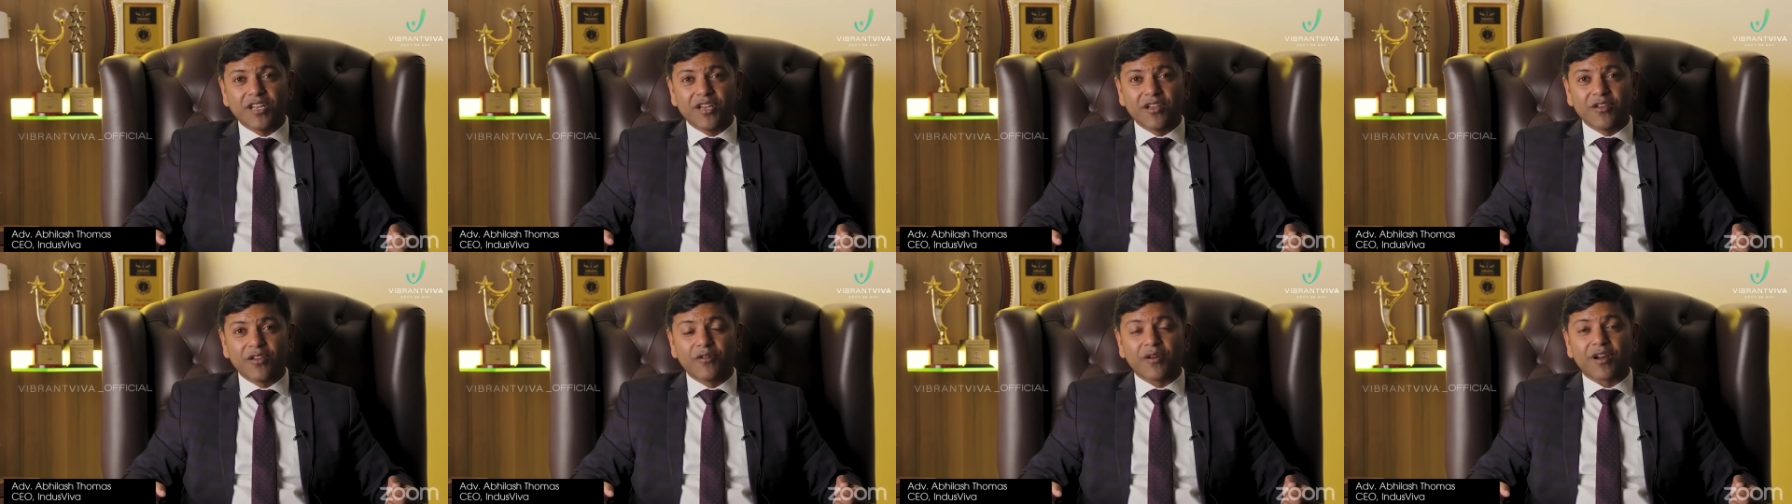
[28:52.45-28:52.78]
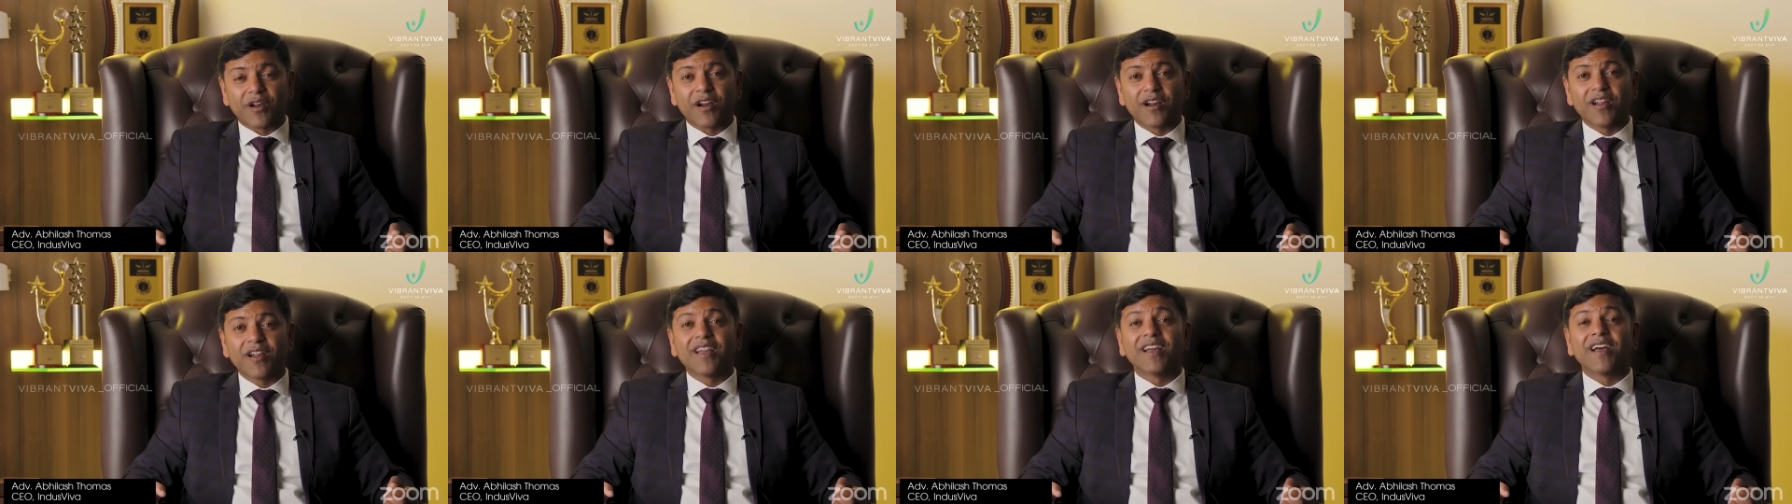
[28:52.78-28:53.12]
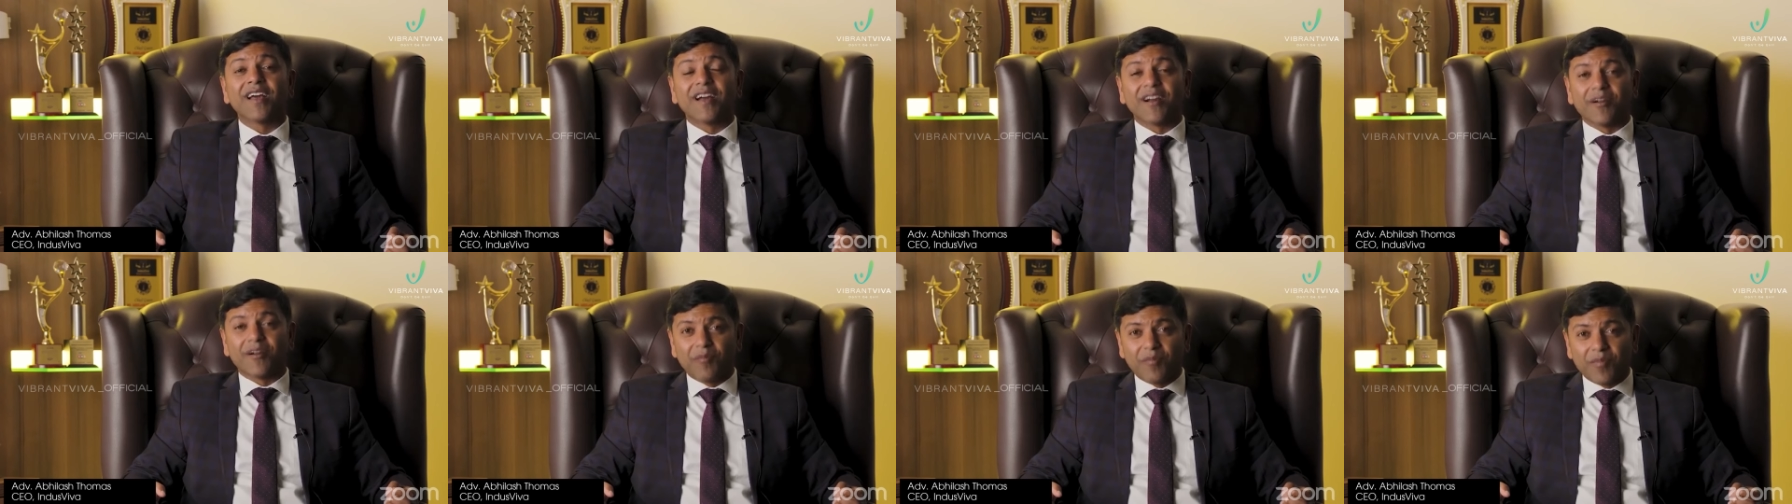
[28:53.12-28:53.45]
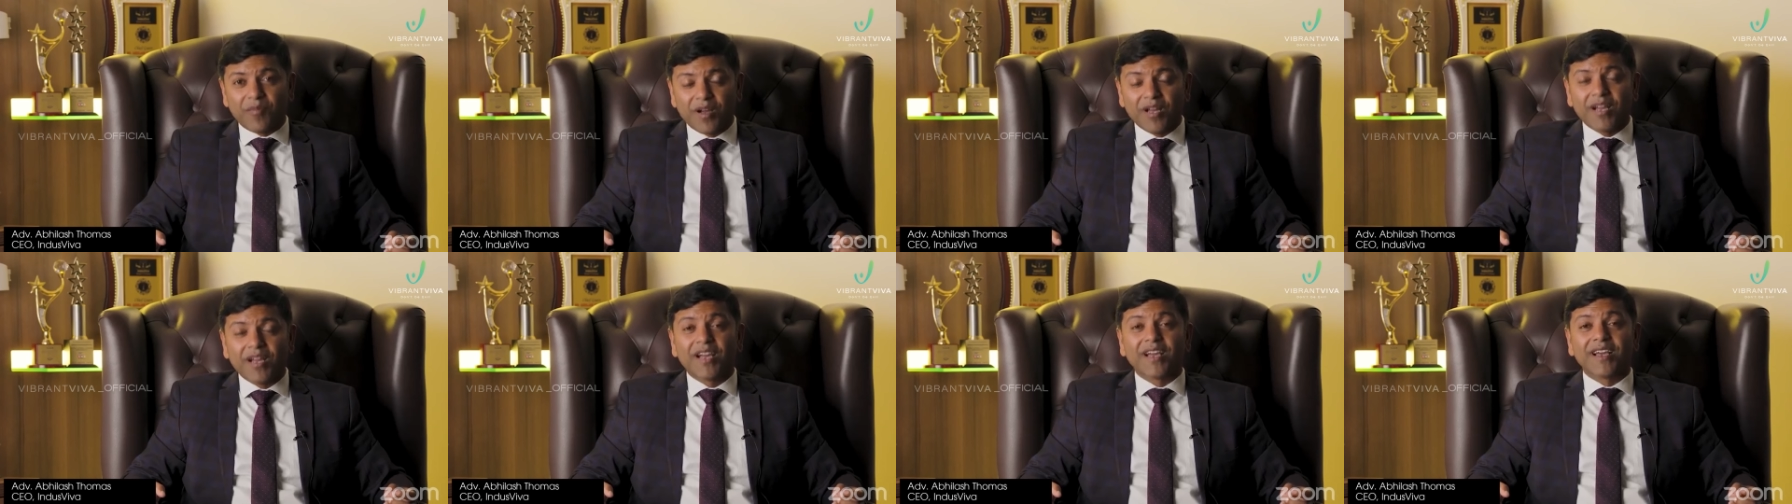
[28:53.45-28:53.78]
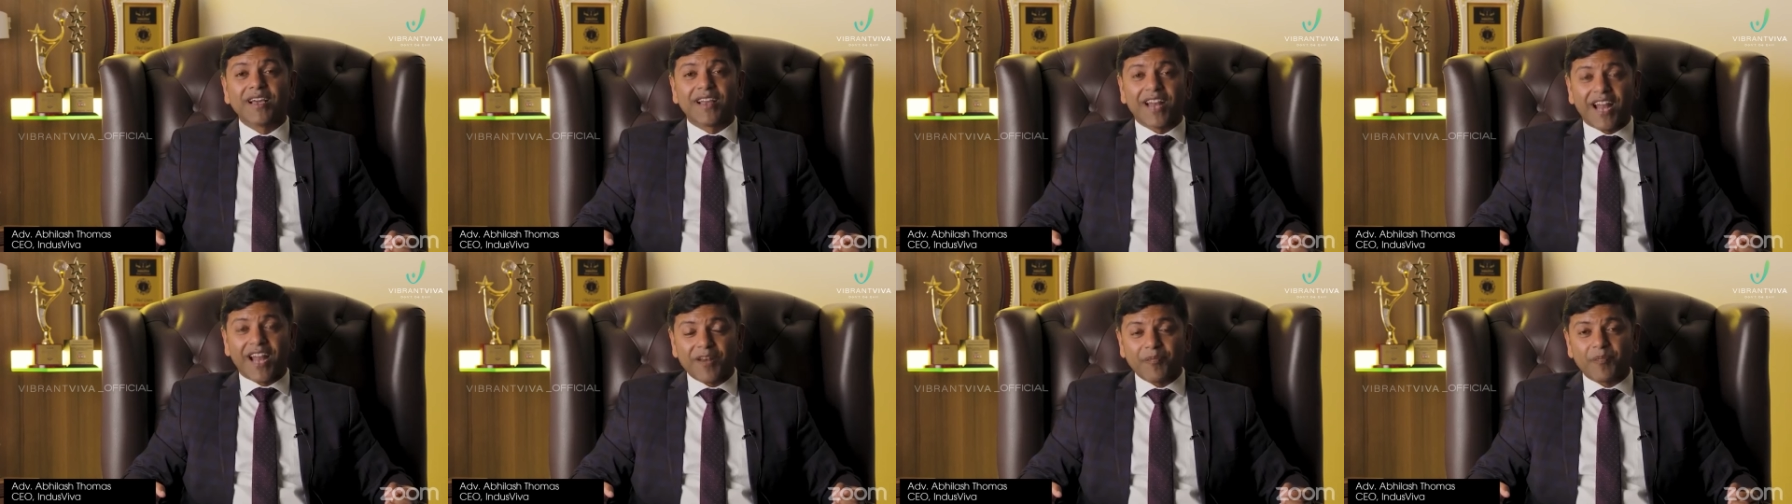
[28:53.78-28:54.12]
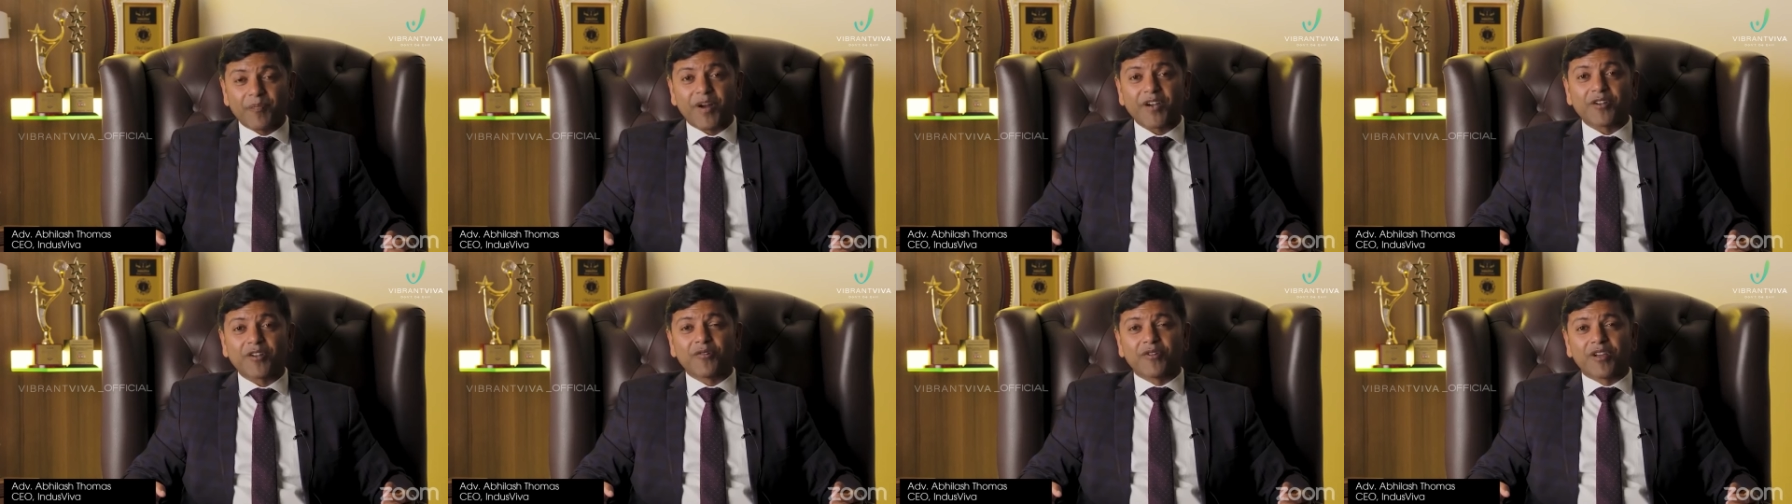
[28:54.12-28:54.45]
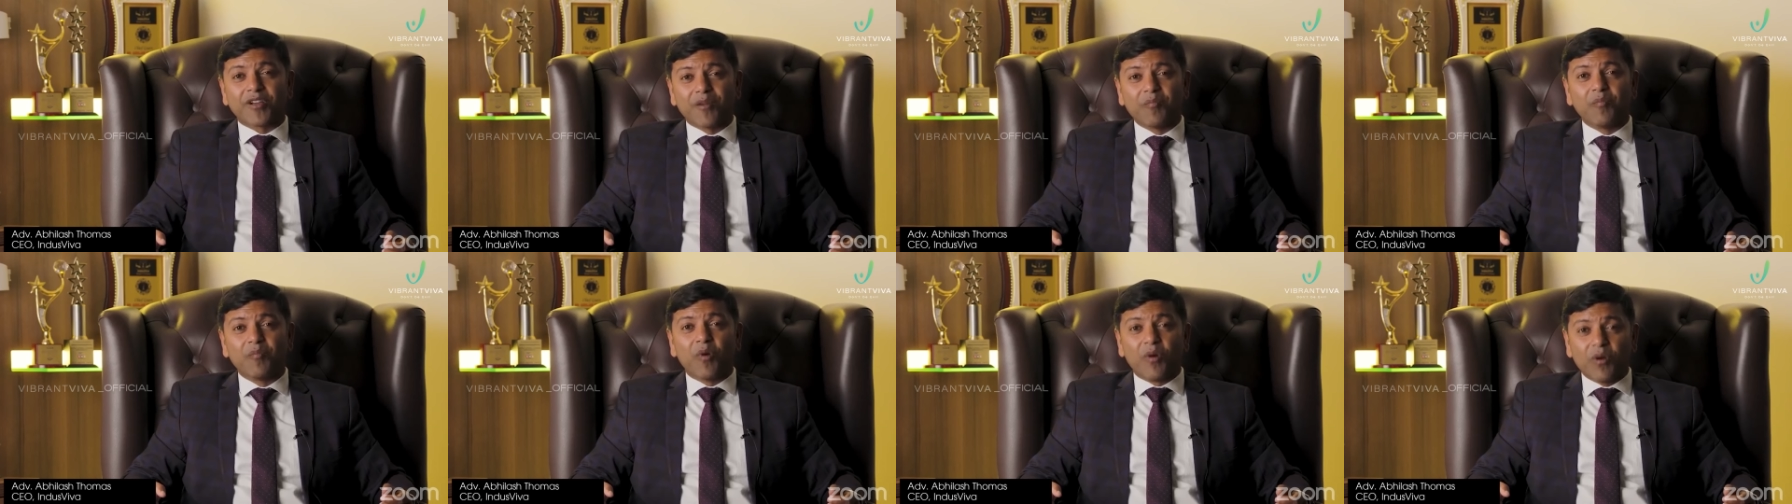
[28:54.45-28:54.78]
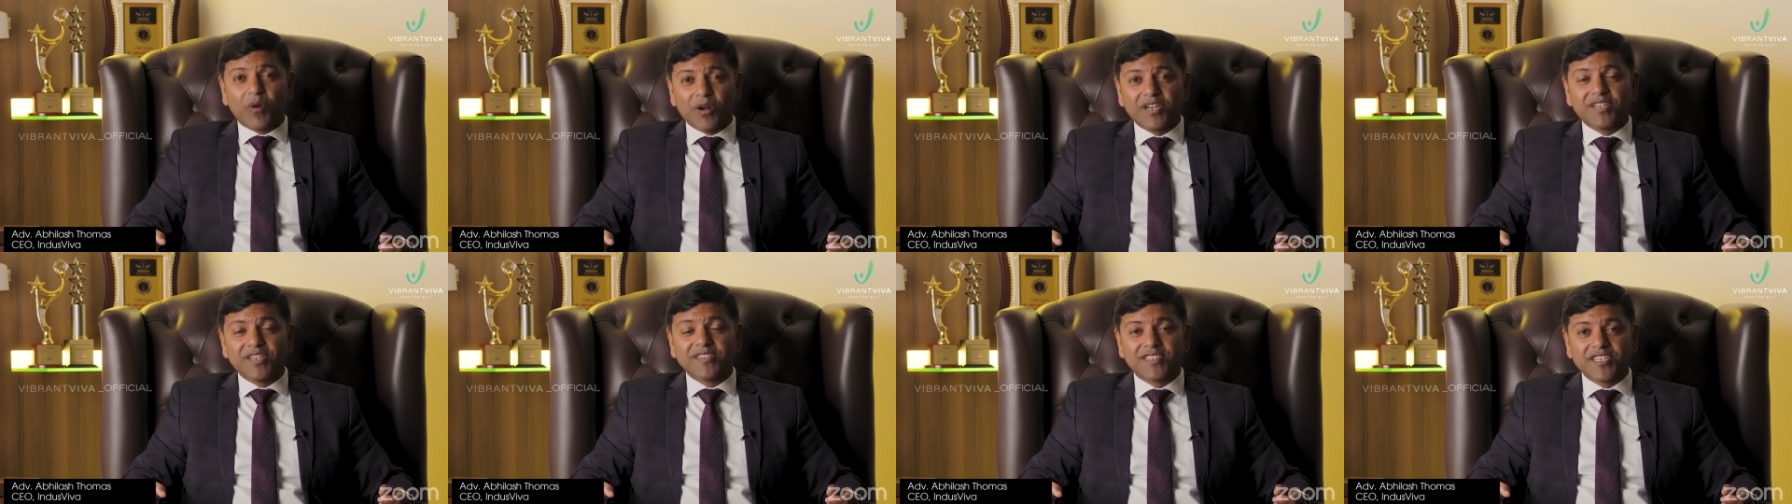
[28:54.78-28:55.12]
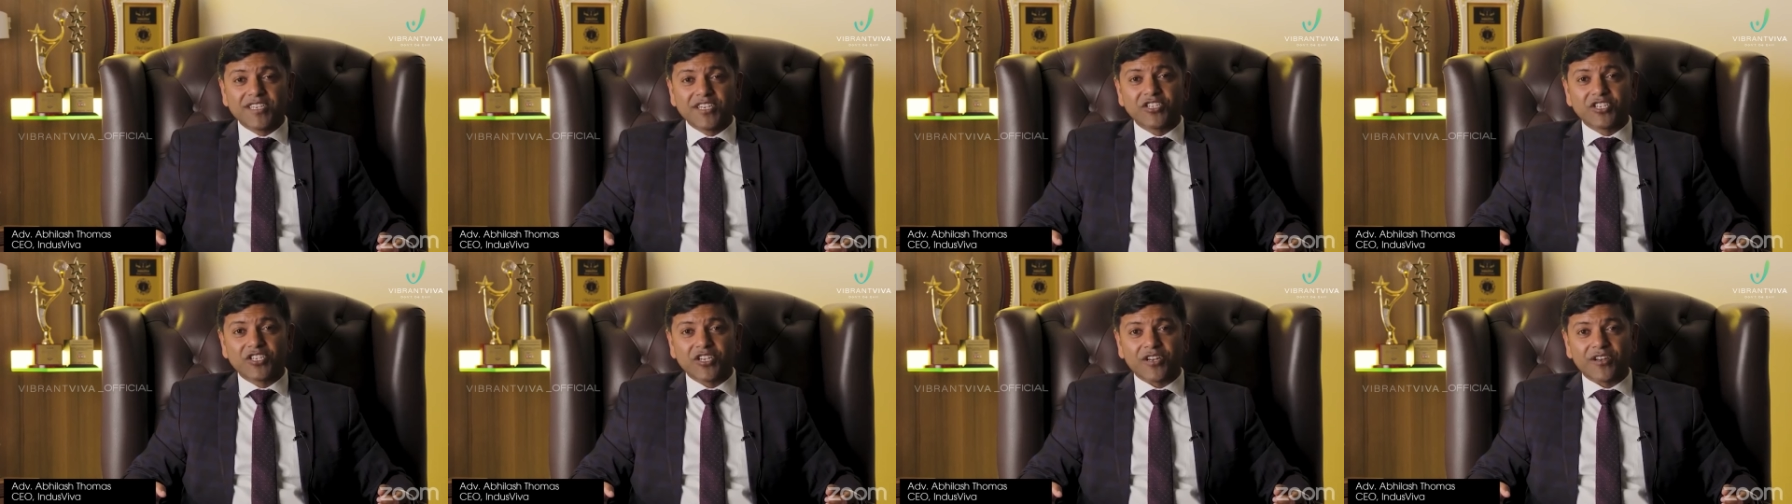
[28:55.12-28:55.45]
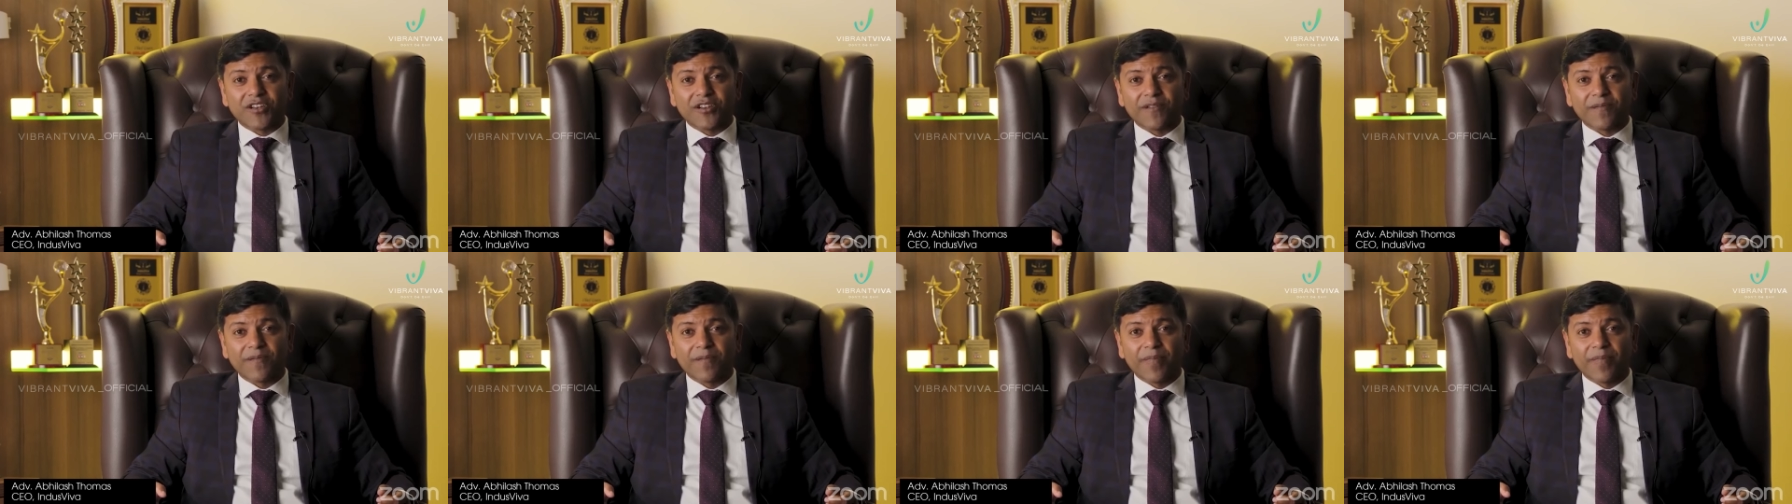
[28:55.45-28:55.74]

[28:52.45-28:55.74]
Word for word: Your um, grandpa took a bold decision